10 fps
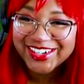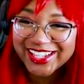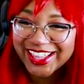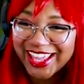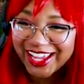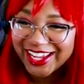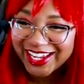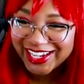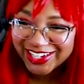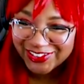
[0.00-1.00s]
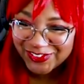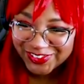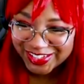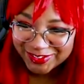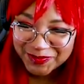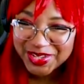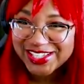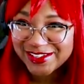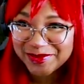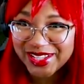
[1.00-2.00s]
real life.
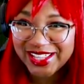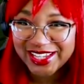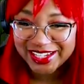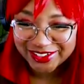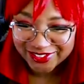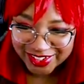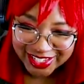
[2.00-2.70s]
Best believe.